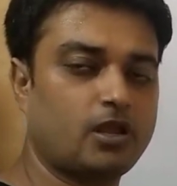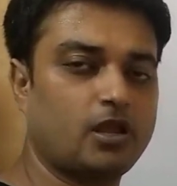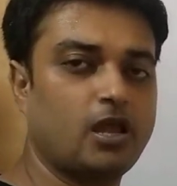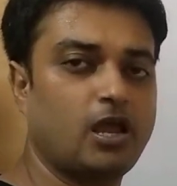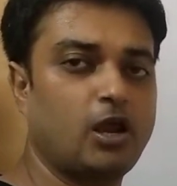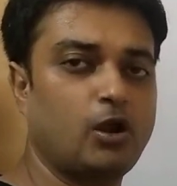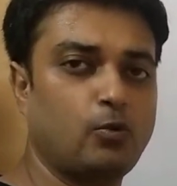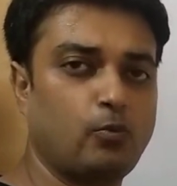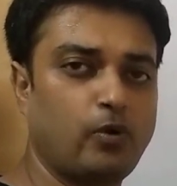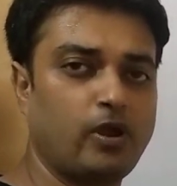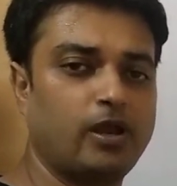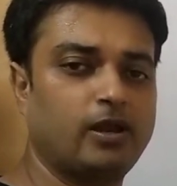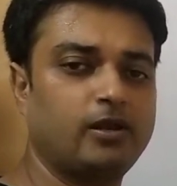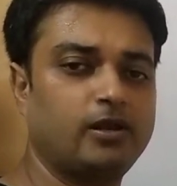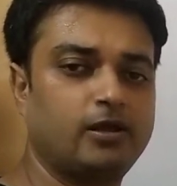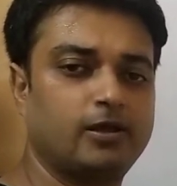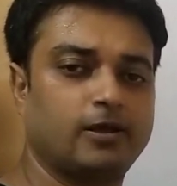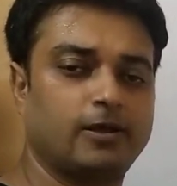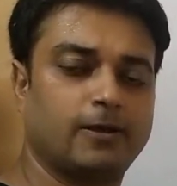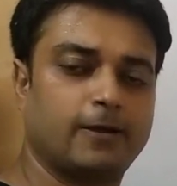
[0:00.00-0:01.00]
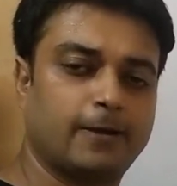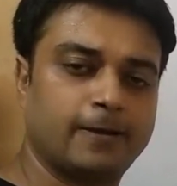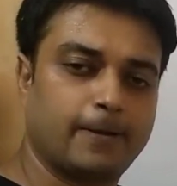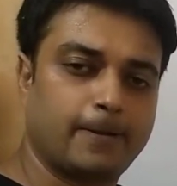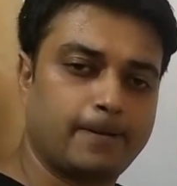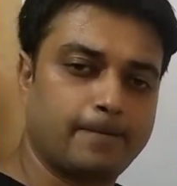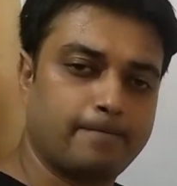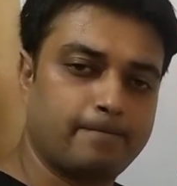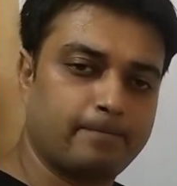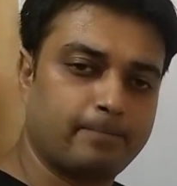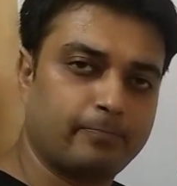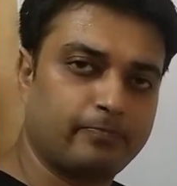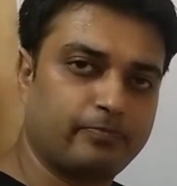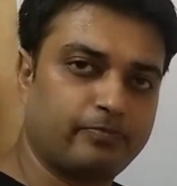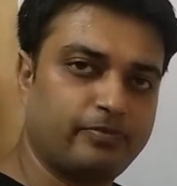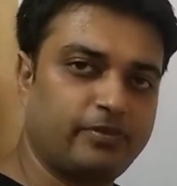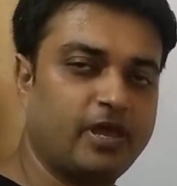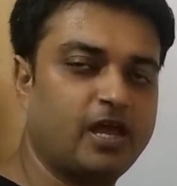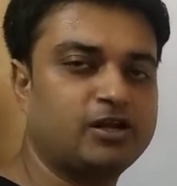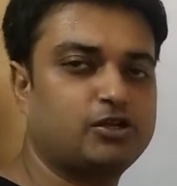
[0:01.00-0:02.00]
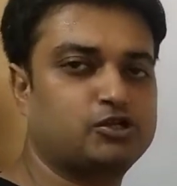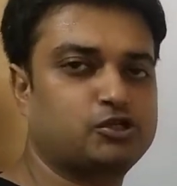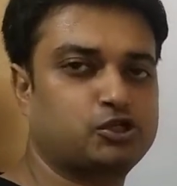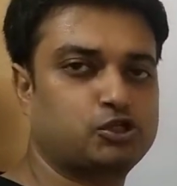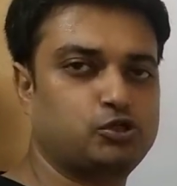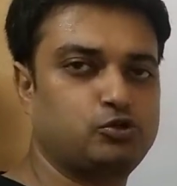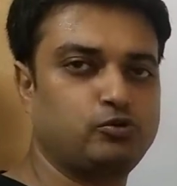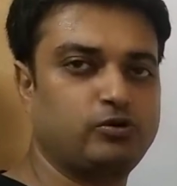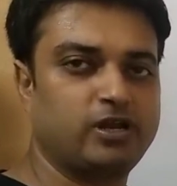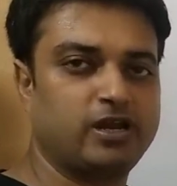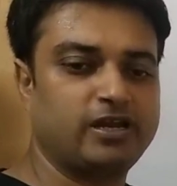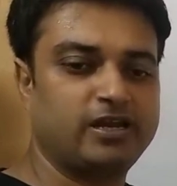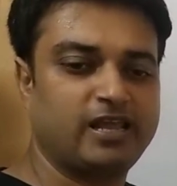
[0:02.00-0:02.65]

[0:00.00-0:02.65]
And when that student